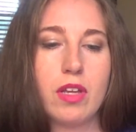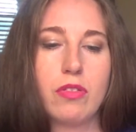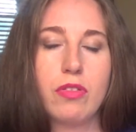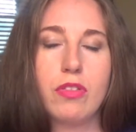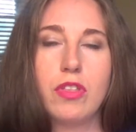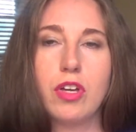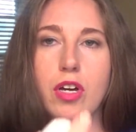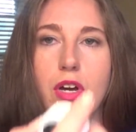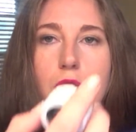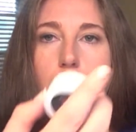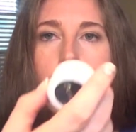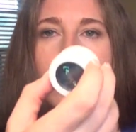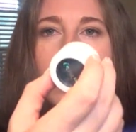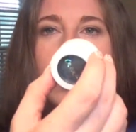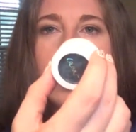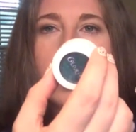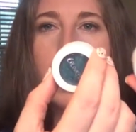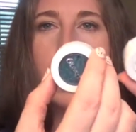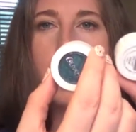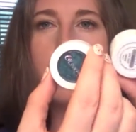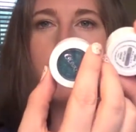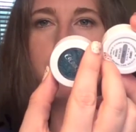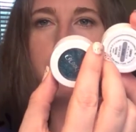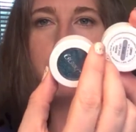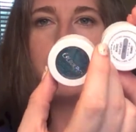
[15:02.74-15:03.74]
the
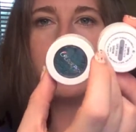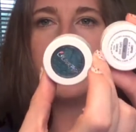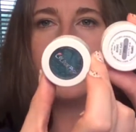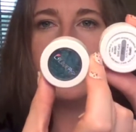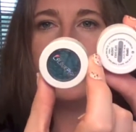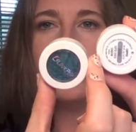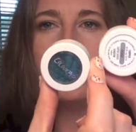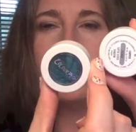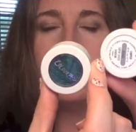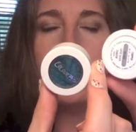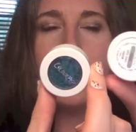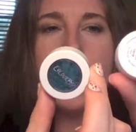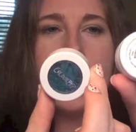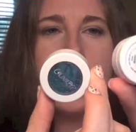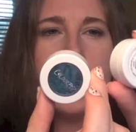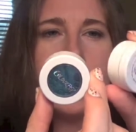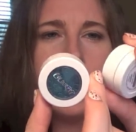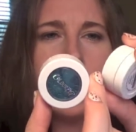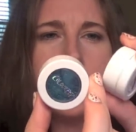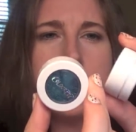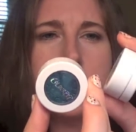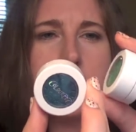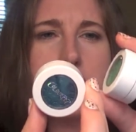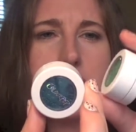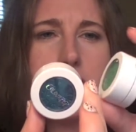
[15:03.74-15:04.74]
coconut blue
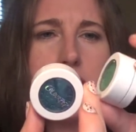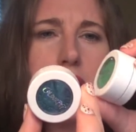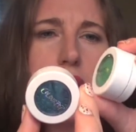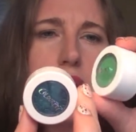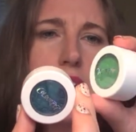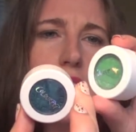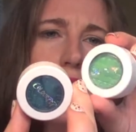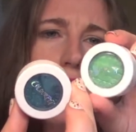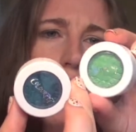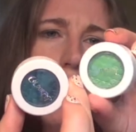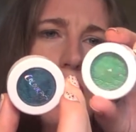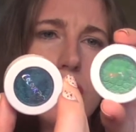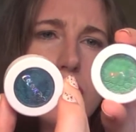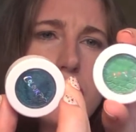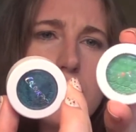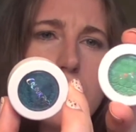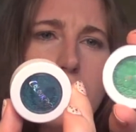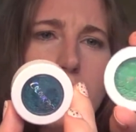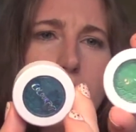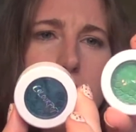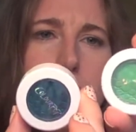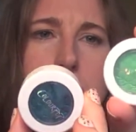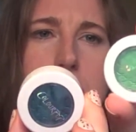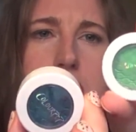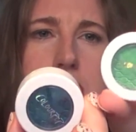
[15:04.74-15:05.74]
and
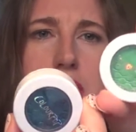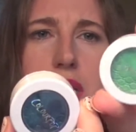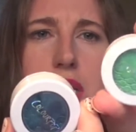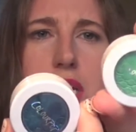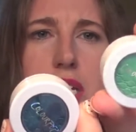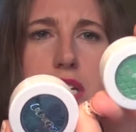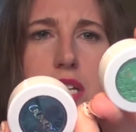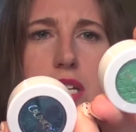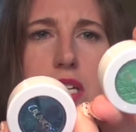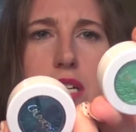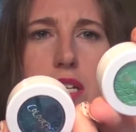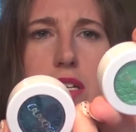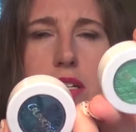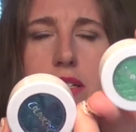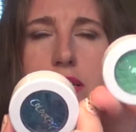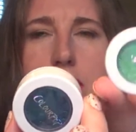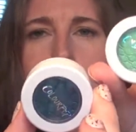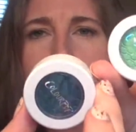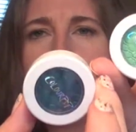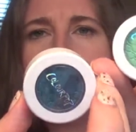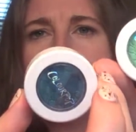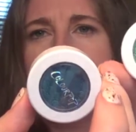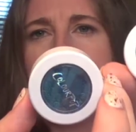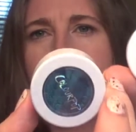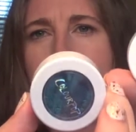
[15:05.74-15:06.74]
also the
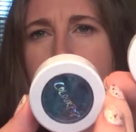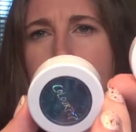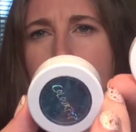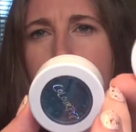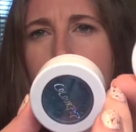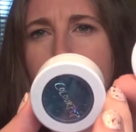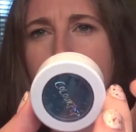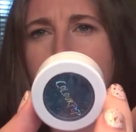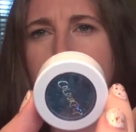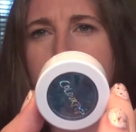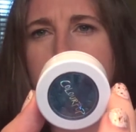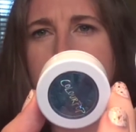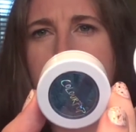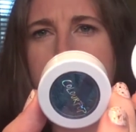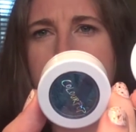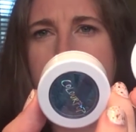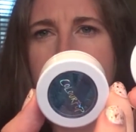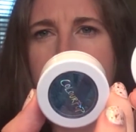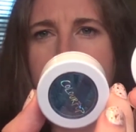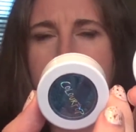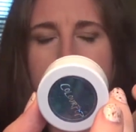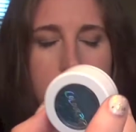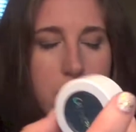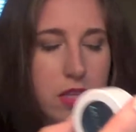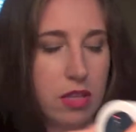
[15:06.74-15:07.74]
chipper, which is
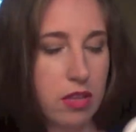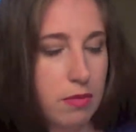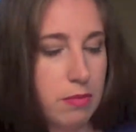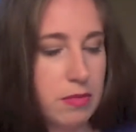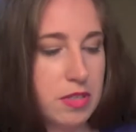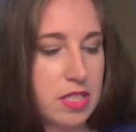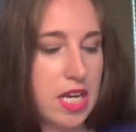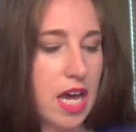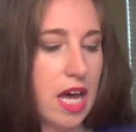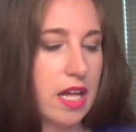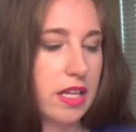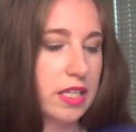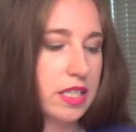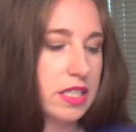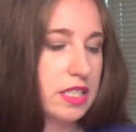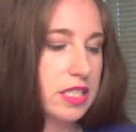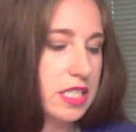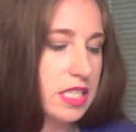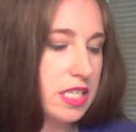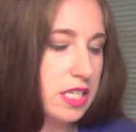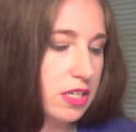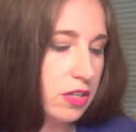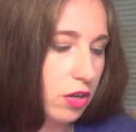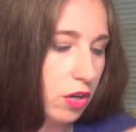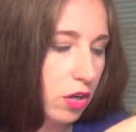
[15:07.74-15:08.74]
like the metallic
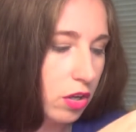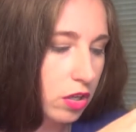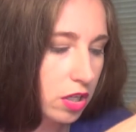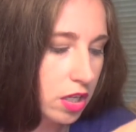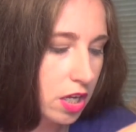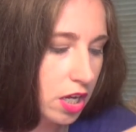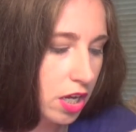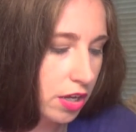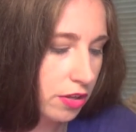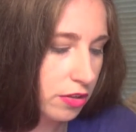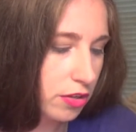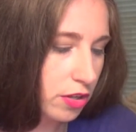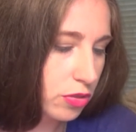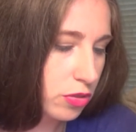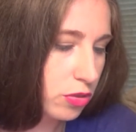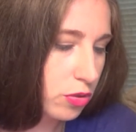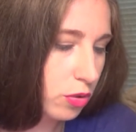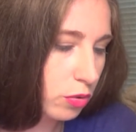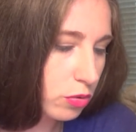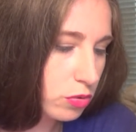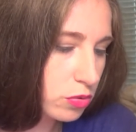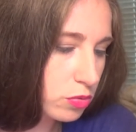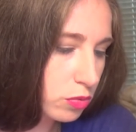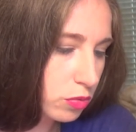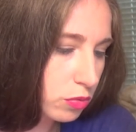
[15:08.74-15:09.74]
teal. That
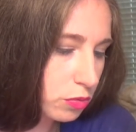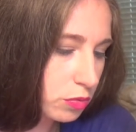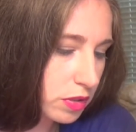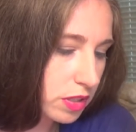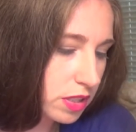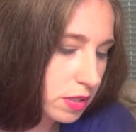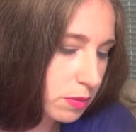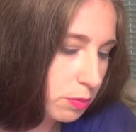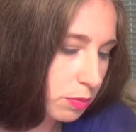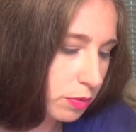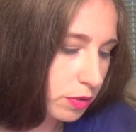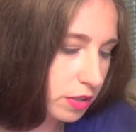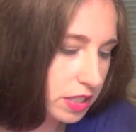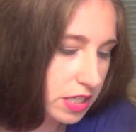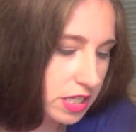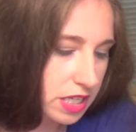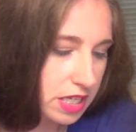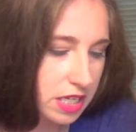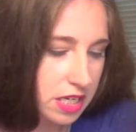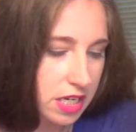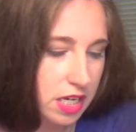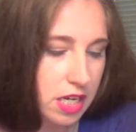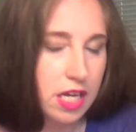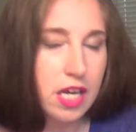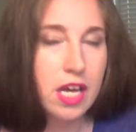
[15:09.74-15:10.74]
those were really
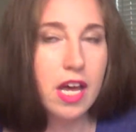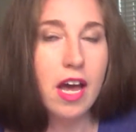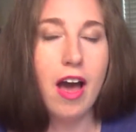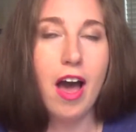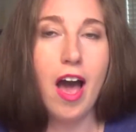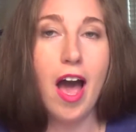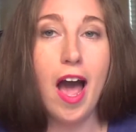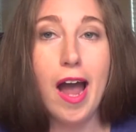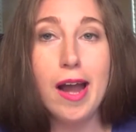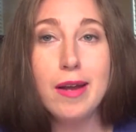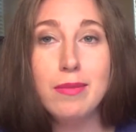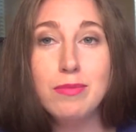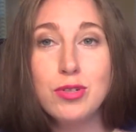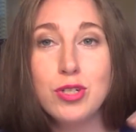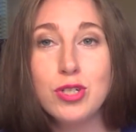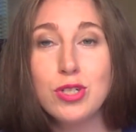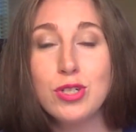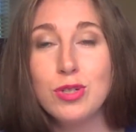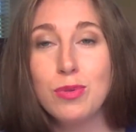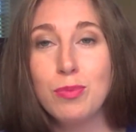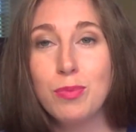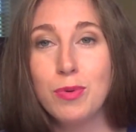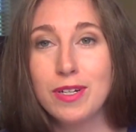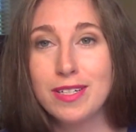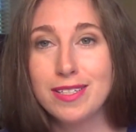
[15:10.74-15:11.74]
pretty. I'm just
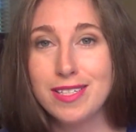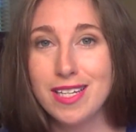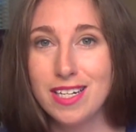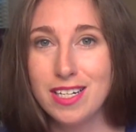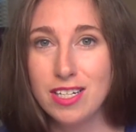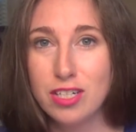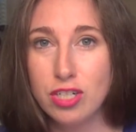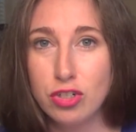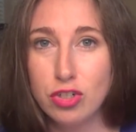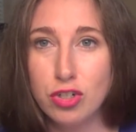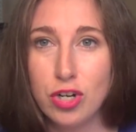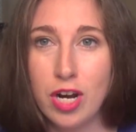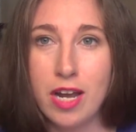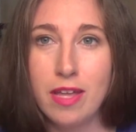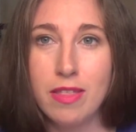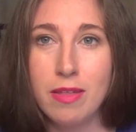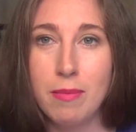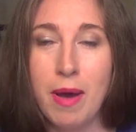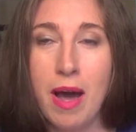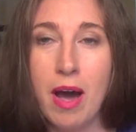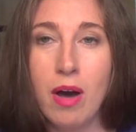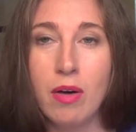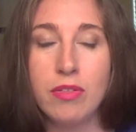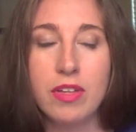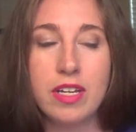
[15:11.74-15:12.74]
super excited to try
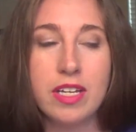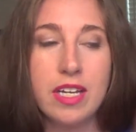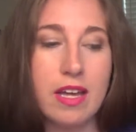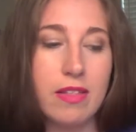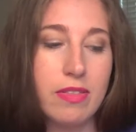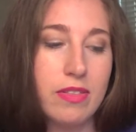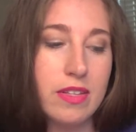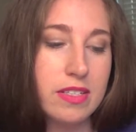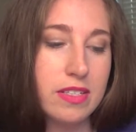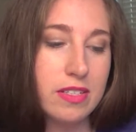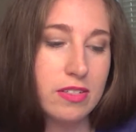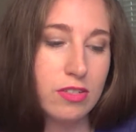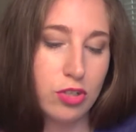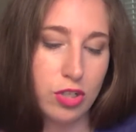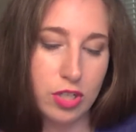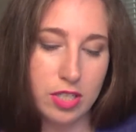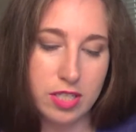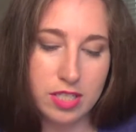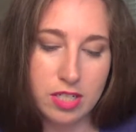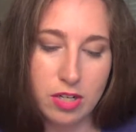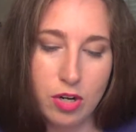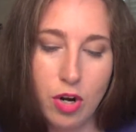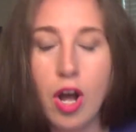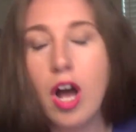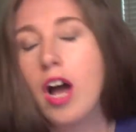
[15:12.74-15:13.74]
them out. Again, this is
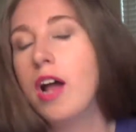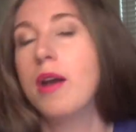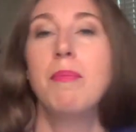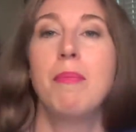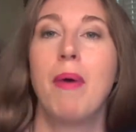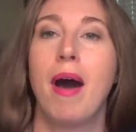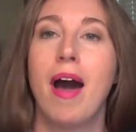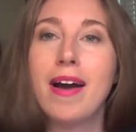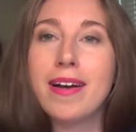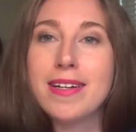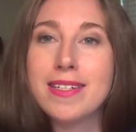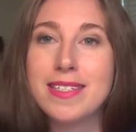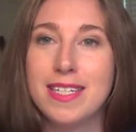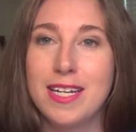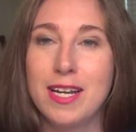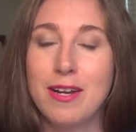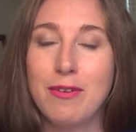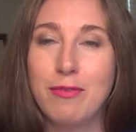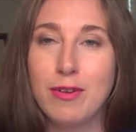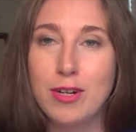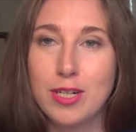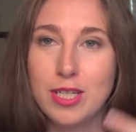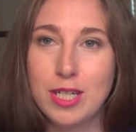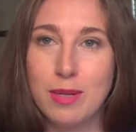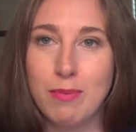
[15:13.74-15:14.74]
just an unboxing
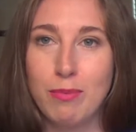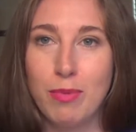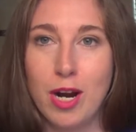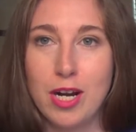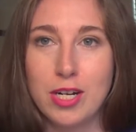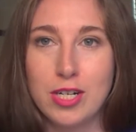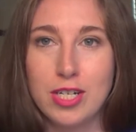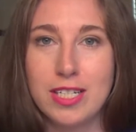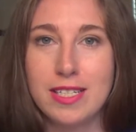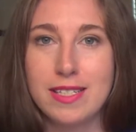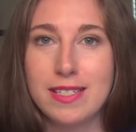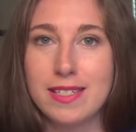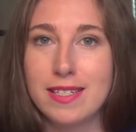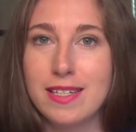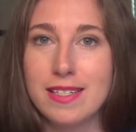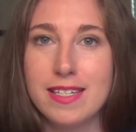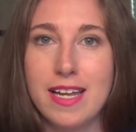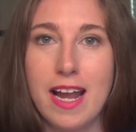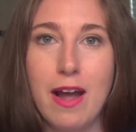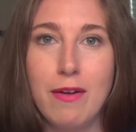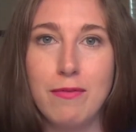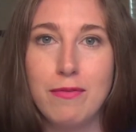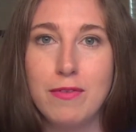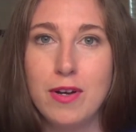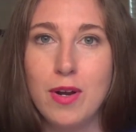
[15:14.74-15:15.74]
first impressions because I
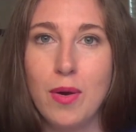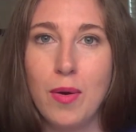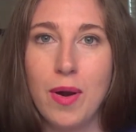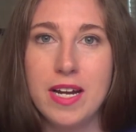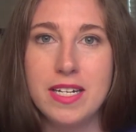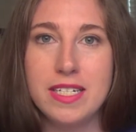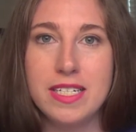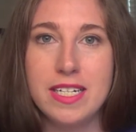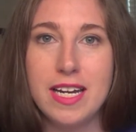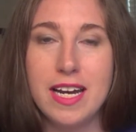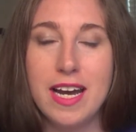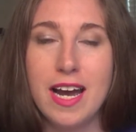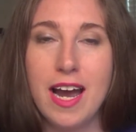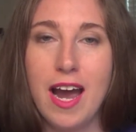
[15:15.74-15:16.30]
have no idea